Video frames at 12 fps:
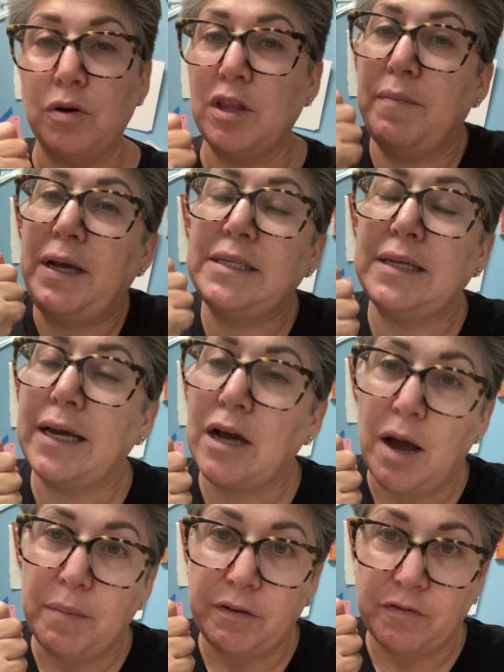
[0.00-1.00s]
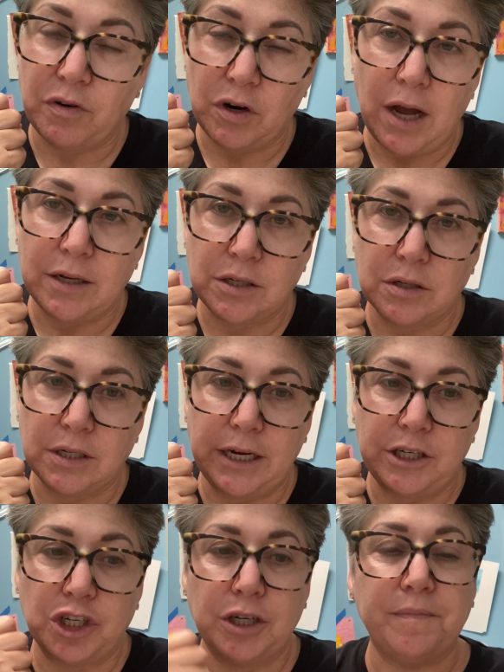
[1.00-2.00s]
Or they may say, come in for a
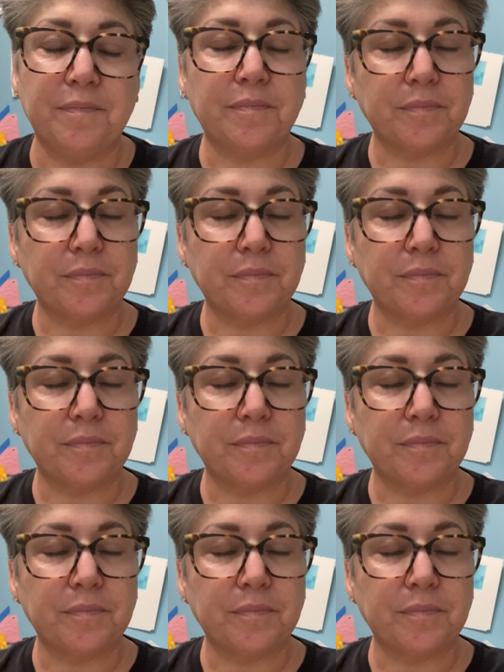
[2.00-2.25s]
consultation.